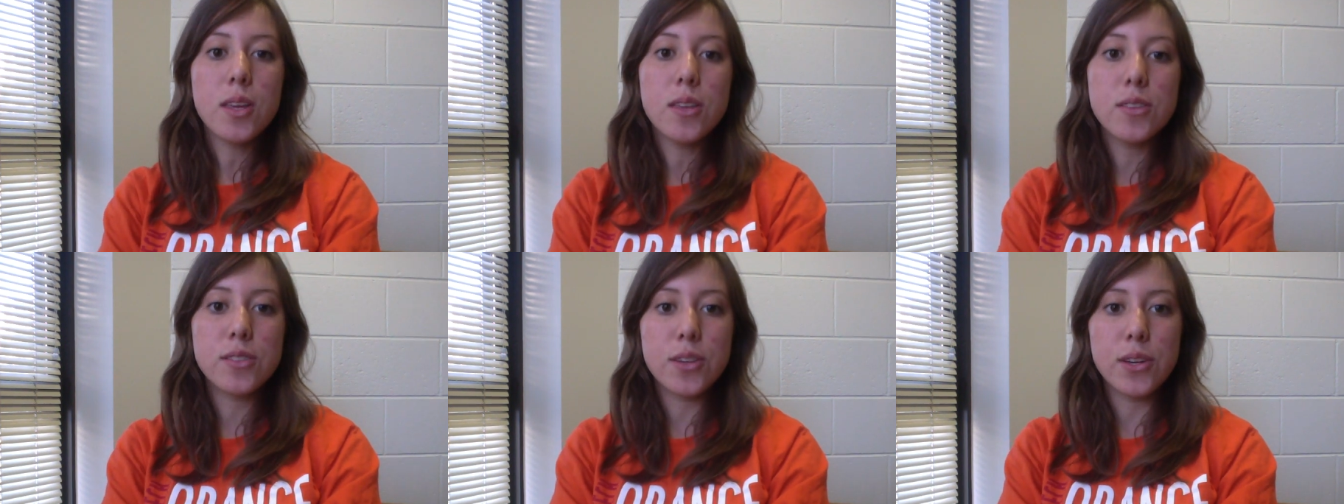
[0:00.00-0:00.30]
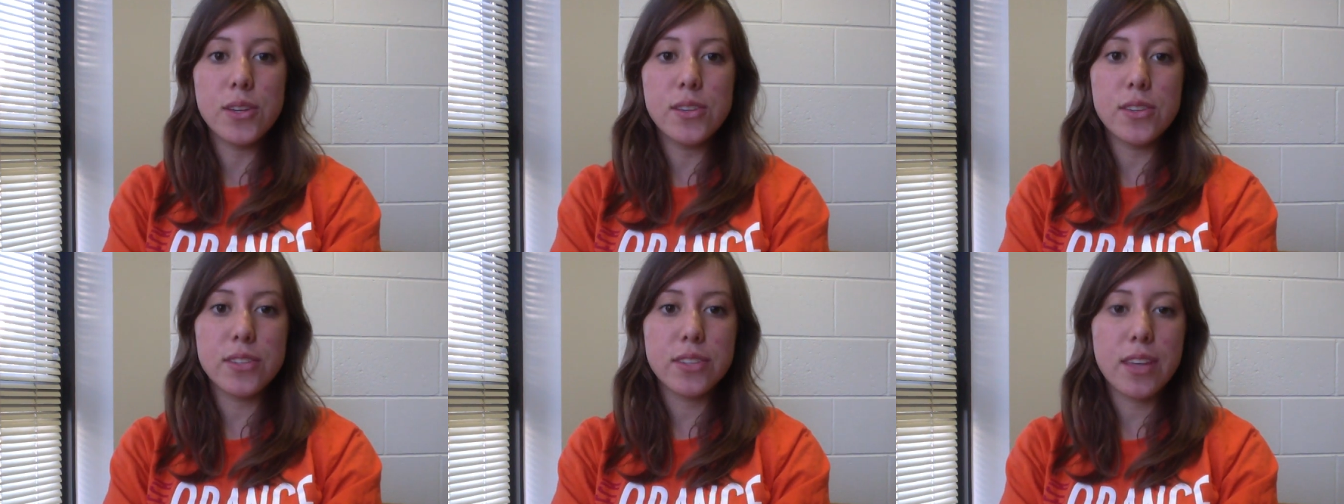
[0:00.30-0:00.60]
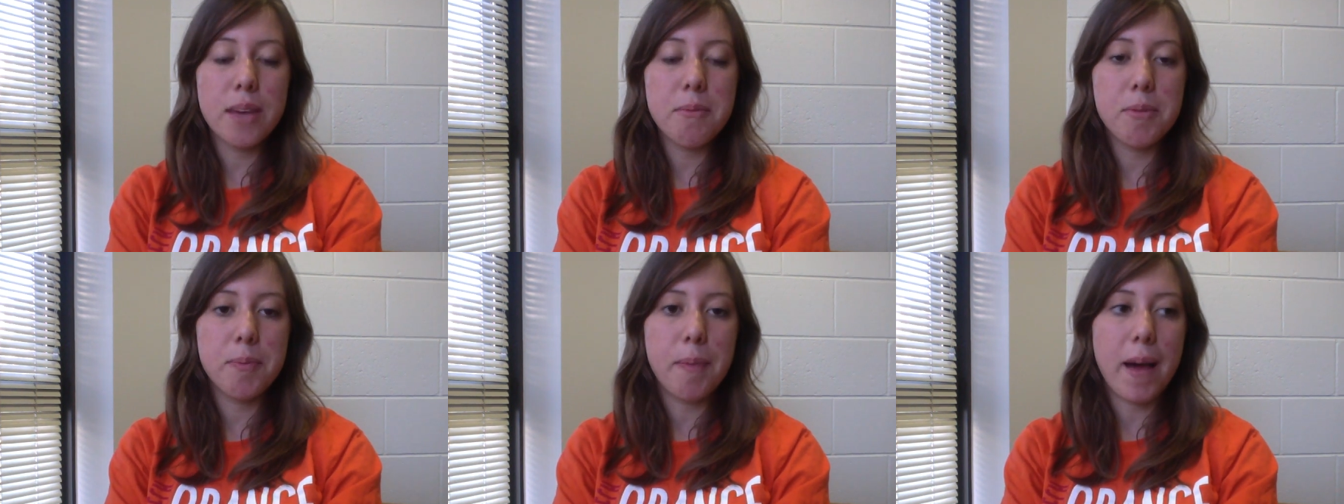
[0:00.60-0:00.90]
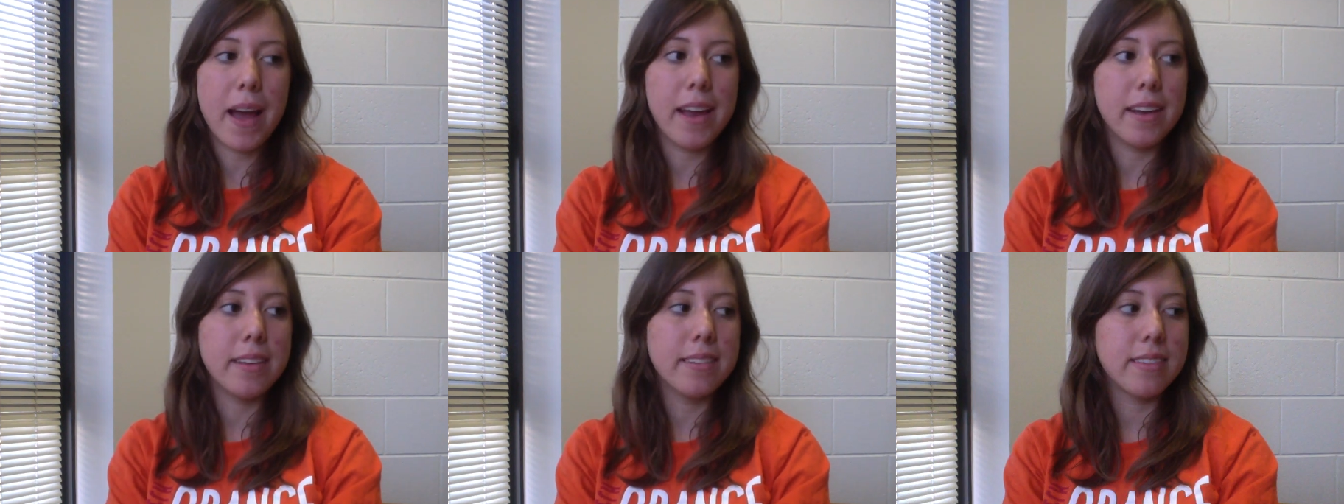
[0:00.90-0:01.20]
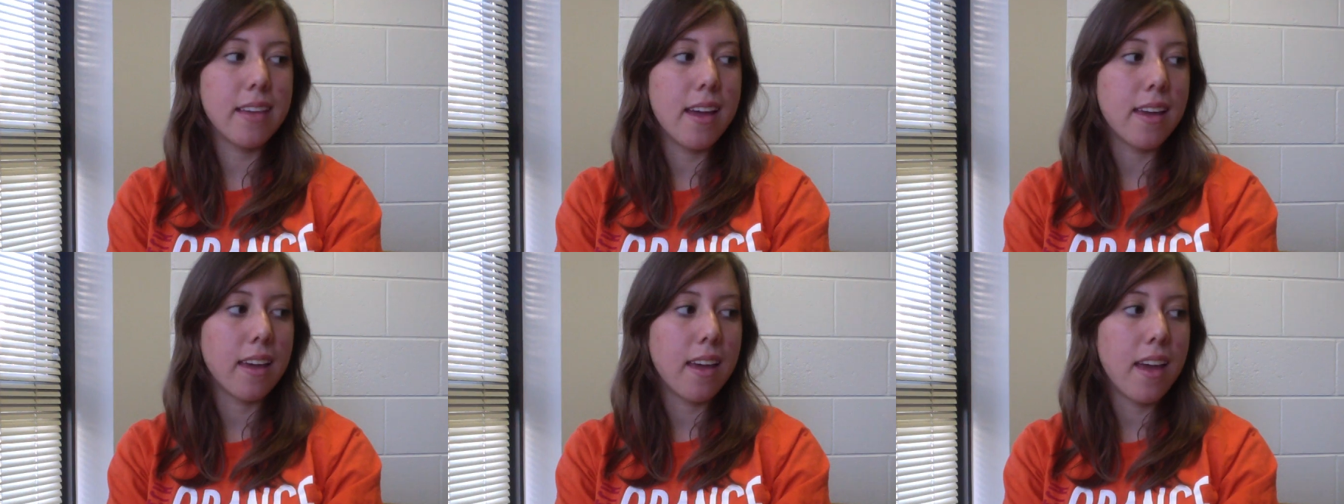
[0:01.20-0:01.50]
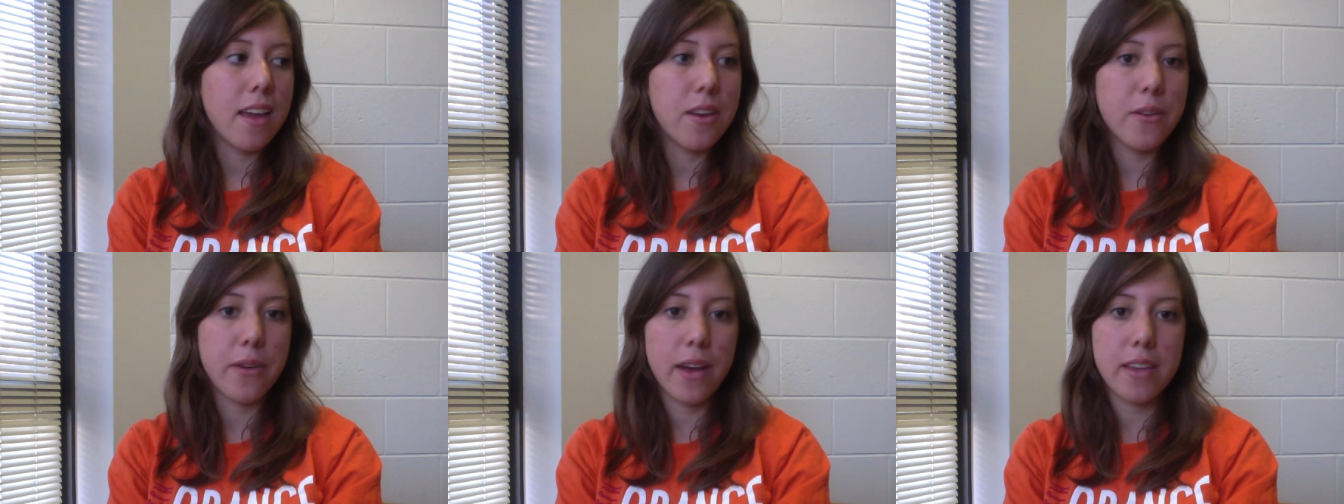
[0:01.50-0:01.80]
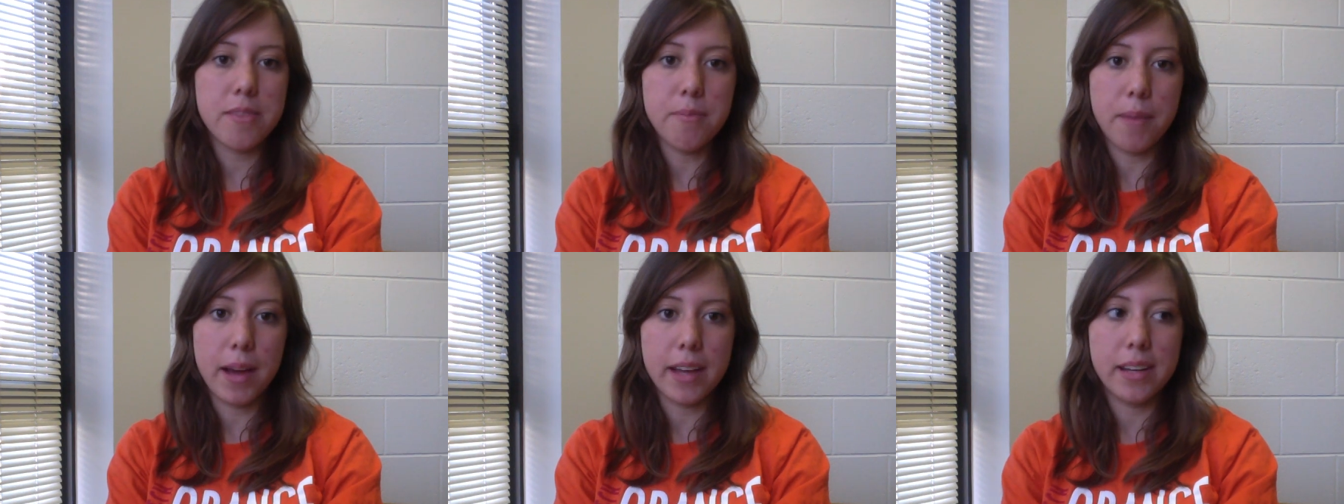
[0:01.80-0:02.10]
So he just comes by and he's like, hey, do you
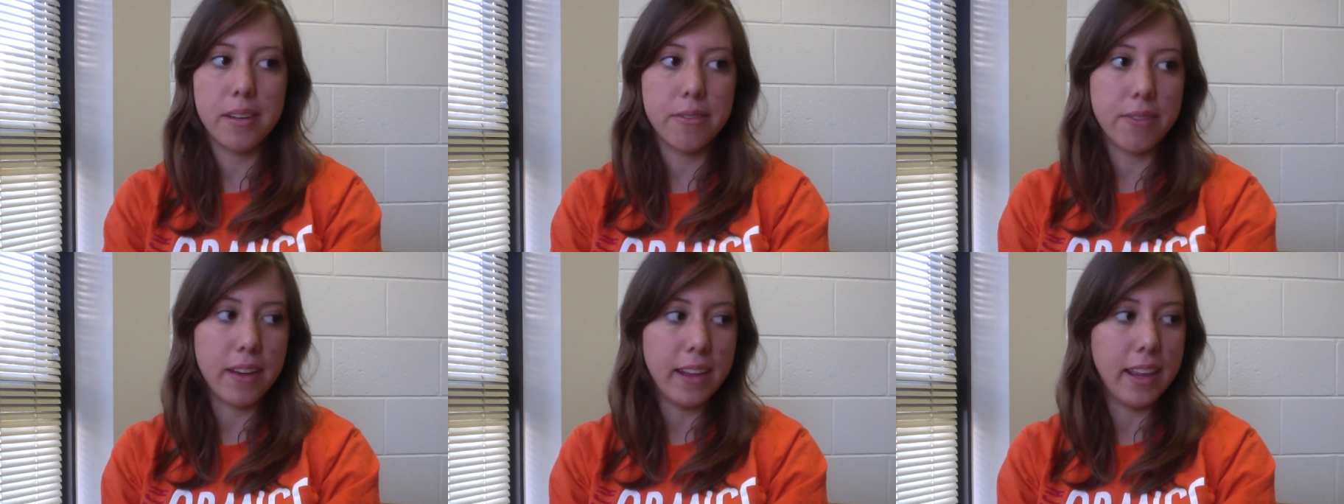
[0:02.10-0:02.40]
guys mind if